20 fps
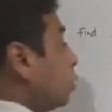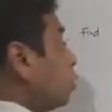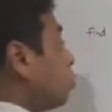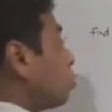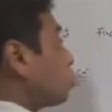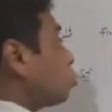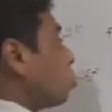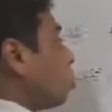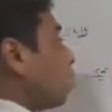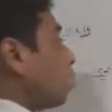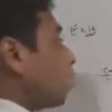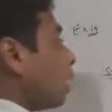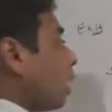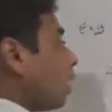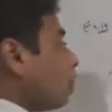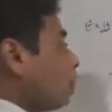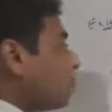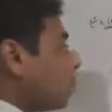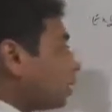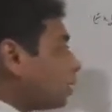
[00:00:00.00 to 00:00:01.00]
So okay, I
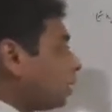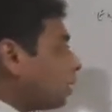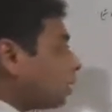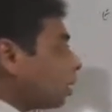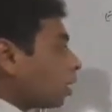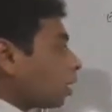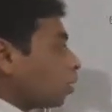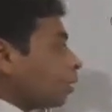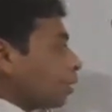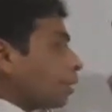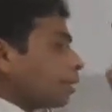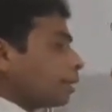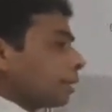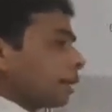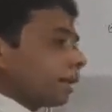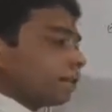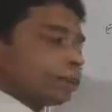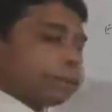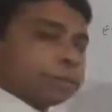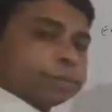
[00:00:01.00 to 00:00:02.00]
am making curve like
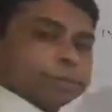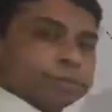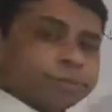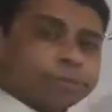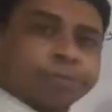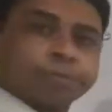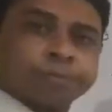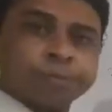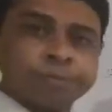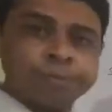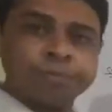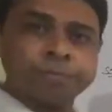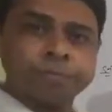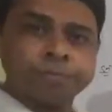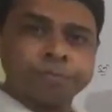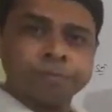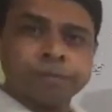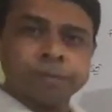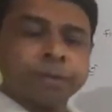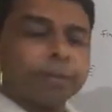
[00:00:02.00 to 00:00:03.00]
that.
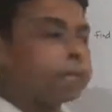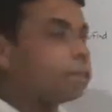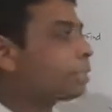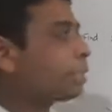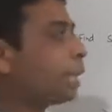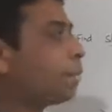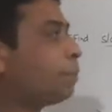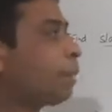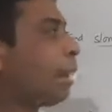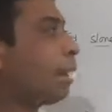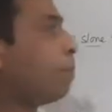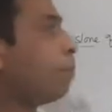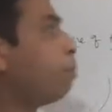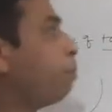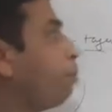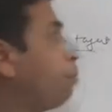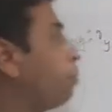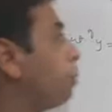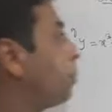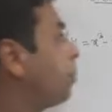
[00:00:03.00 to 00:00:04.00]
This time
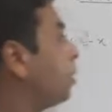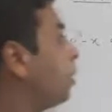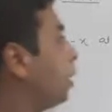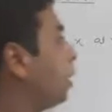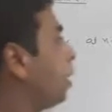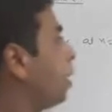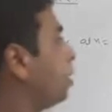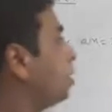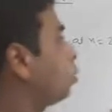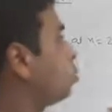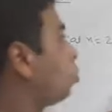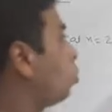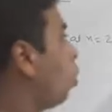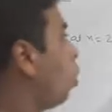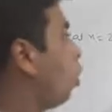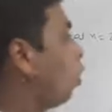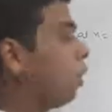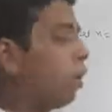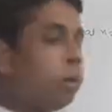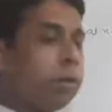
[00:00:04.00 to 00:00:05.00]
I
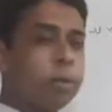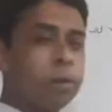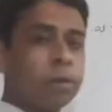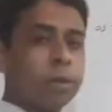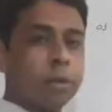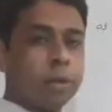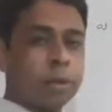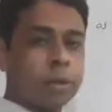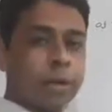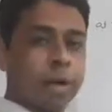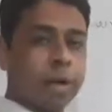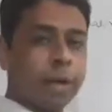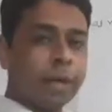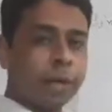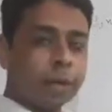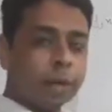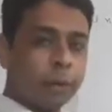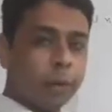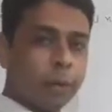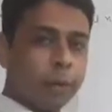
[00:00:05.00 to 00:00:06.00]

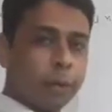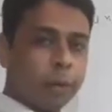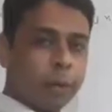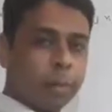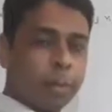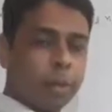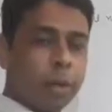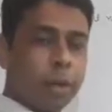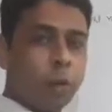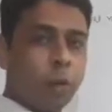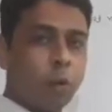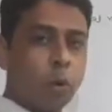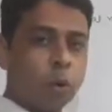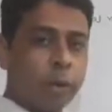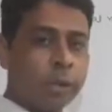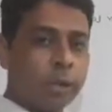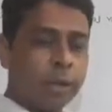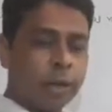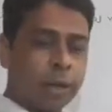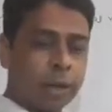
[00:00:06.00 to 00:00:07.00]
drew the whole
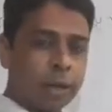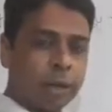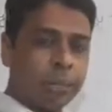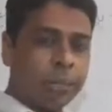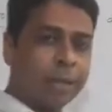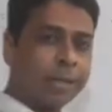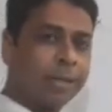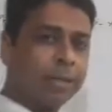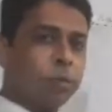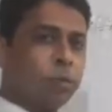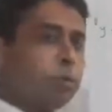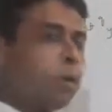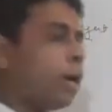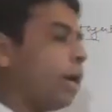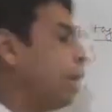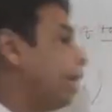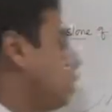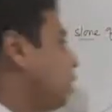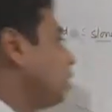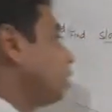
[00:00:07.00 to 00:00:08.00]
circle, but
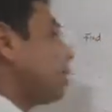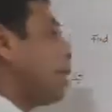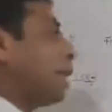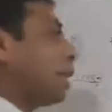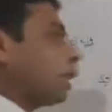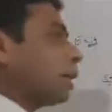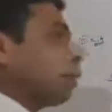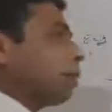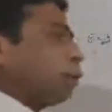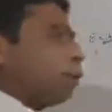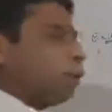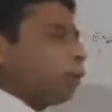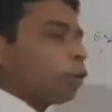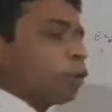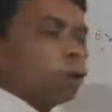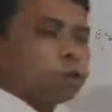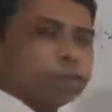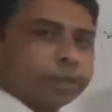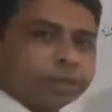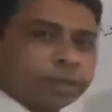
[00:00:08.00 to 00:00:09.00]
okay, that time we were
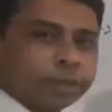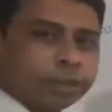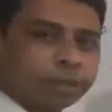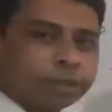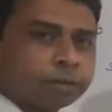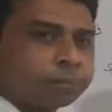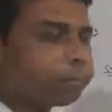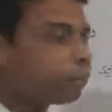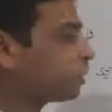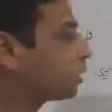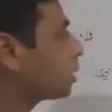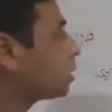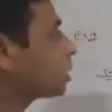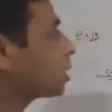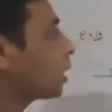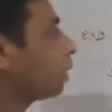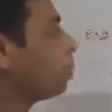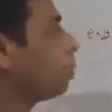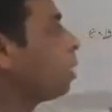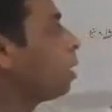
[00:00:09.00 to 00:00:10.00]
confident, but this
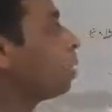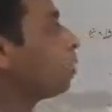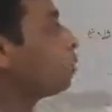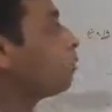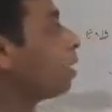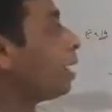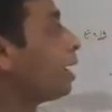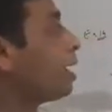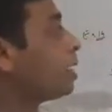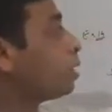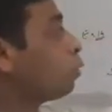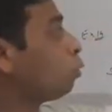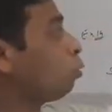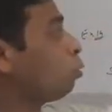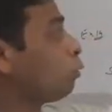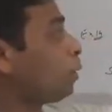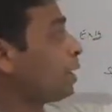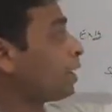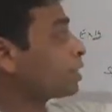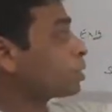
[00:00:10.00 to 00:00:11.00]
time y equal
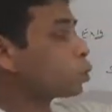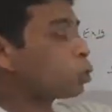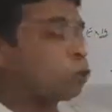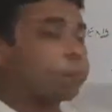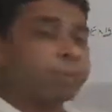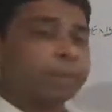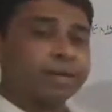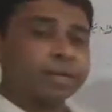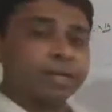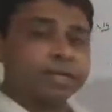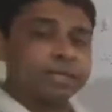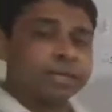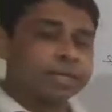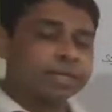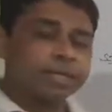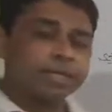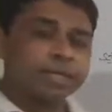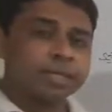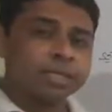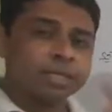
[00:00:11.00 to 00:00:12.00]
to x cube minus
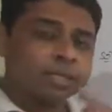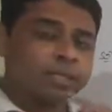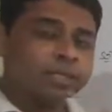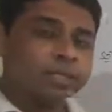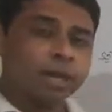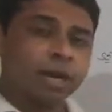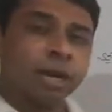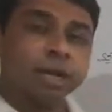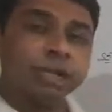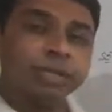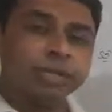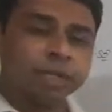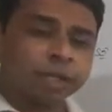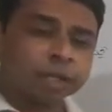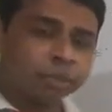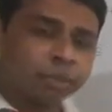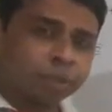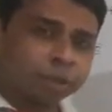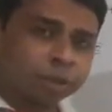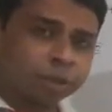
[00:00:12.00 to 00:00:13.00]
x it's an
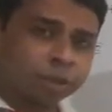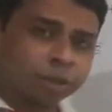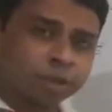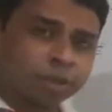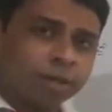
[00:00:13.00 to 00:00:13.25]
uncertain picture.